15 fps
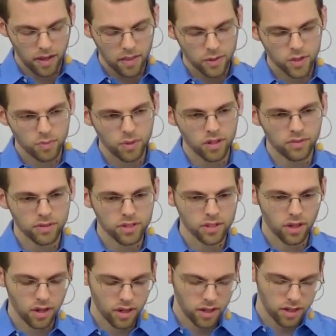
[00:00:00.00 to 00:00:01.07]
There's a beautiful
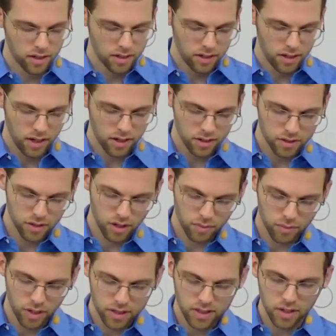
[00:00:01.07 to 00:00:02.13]
song in, in our
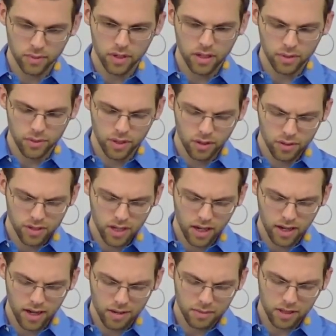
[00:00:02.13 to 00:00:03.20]
songbooks that we, we don't
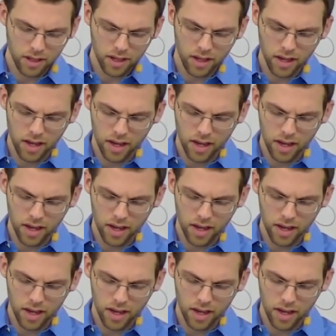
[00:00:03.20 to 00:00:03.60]
sing commonly,